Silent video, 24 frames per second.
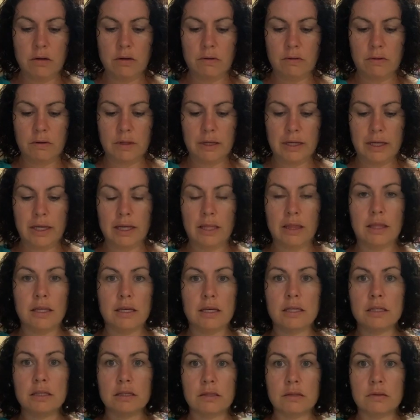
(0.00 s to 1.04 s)
We'll add
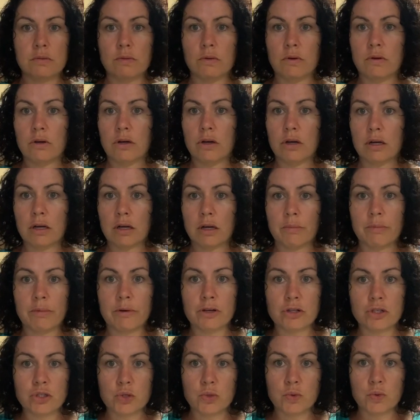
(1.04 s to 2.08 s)
this, we'll cook up
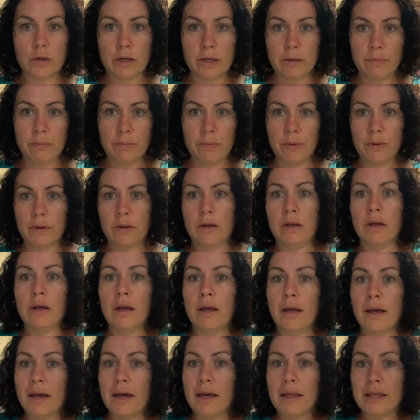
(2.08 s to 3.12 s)
our shrimp.
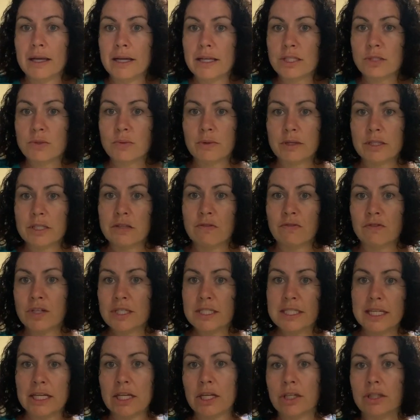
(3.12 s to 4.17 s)
And that's what's for
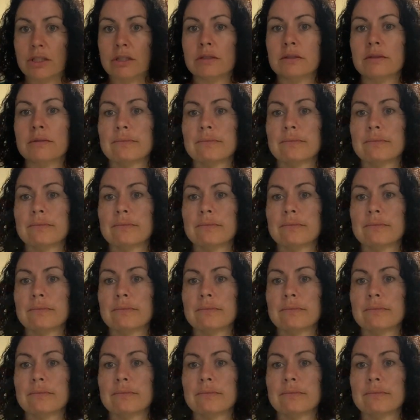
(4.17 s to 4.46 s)
dinner.